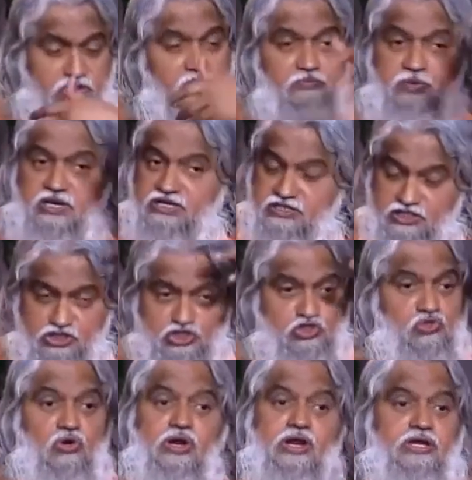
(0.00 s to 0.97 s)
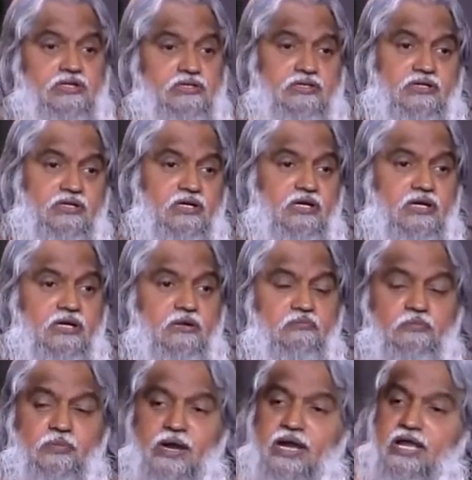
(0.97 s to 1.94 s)
have been destroyed
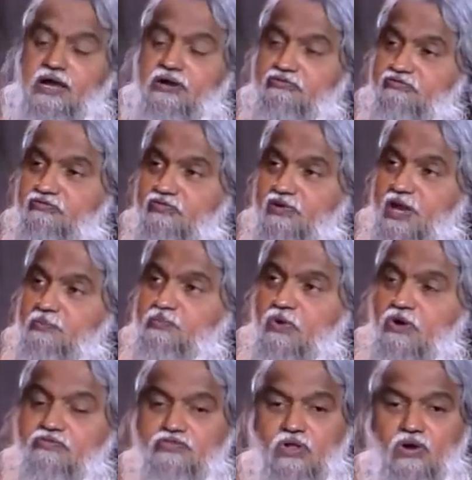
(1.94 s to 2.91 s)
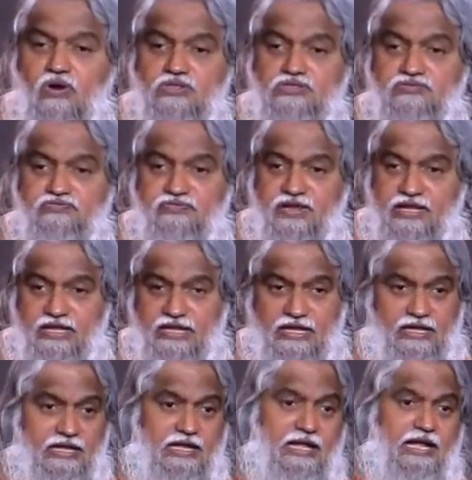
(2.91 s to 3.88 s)
by a flip of the Lord's finger.